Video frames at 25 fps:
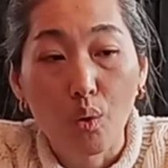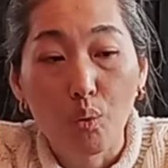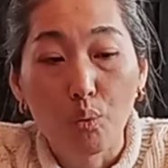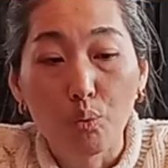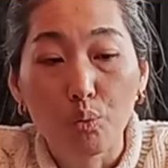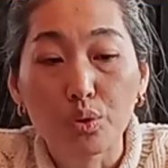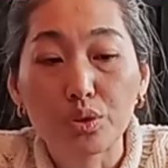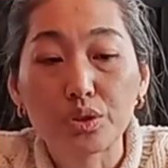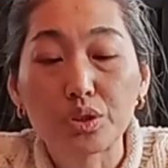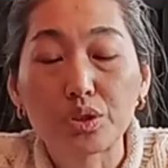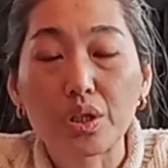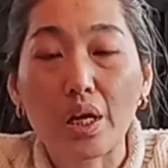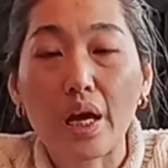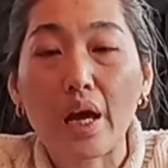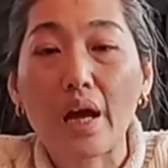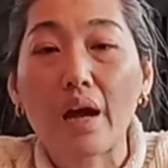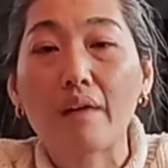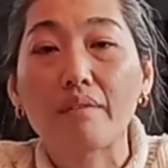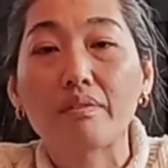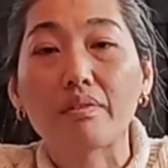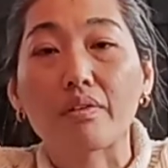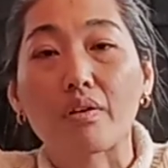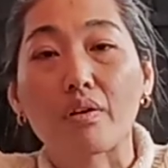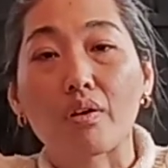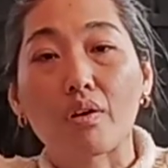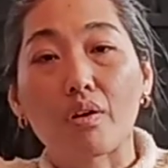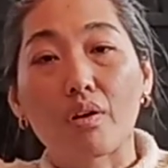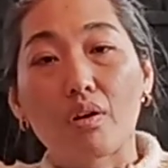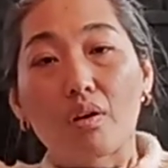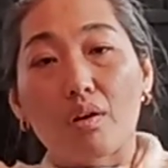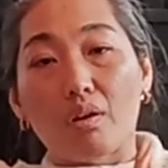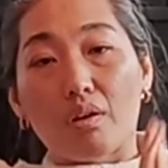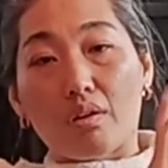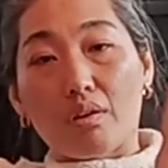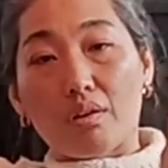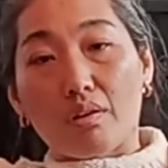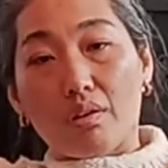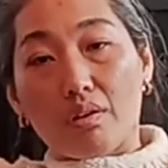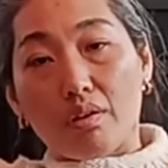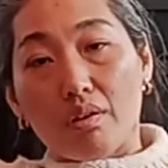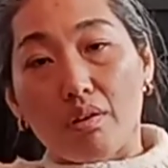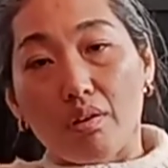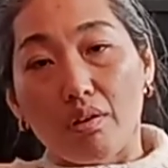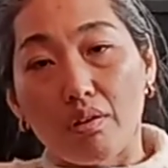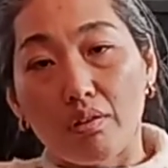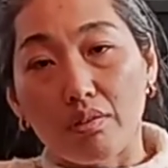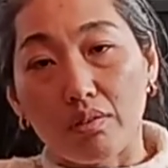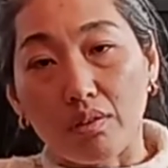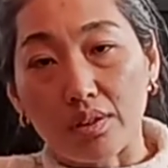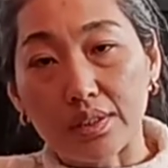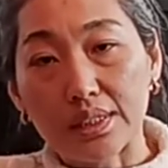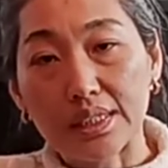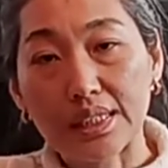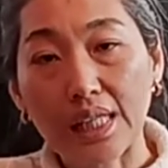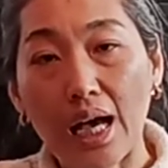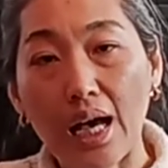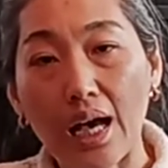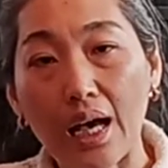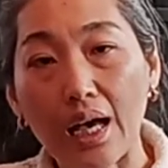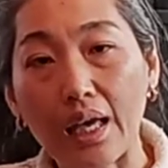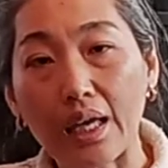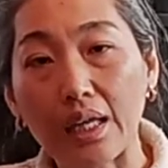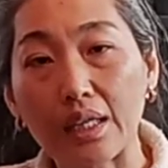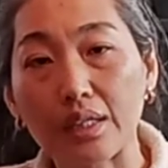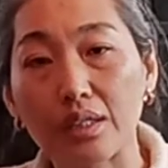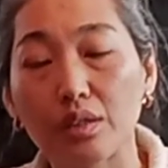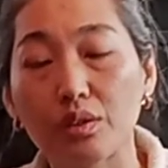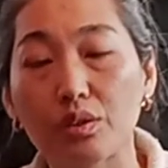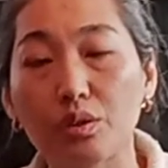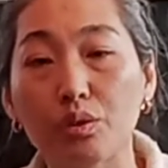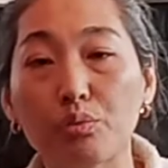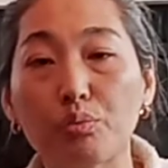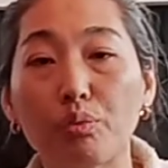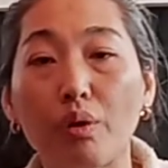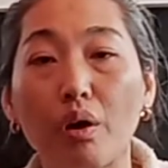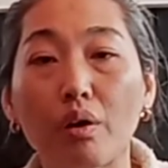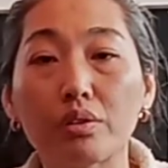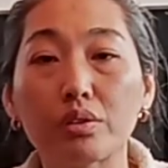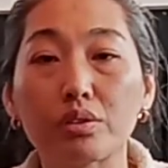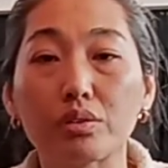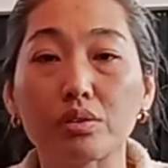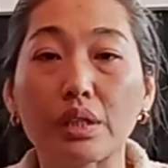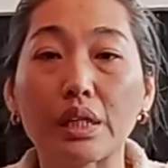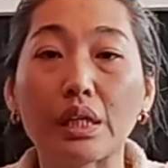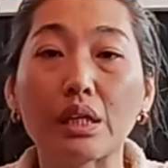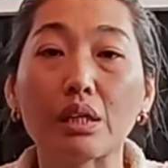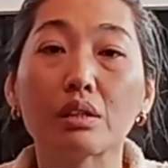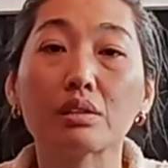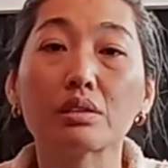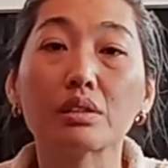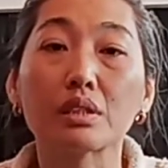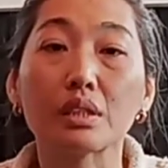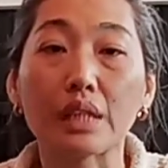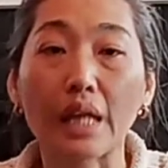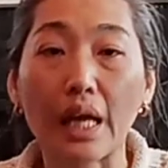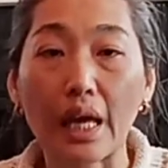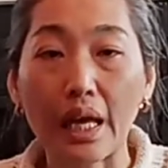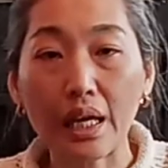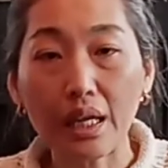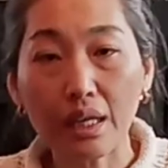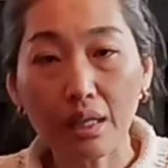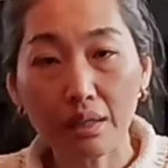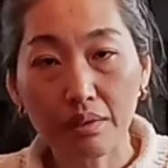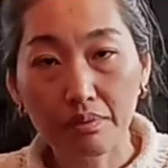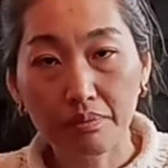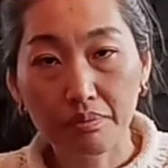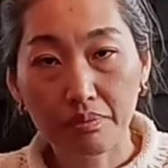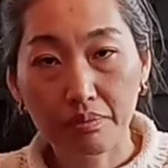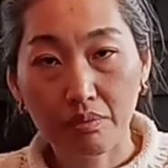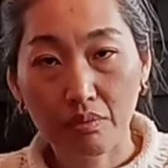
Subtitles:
Whichever the side you want to heal today,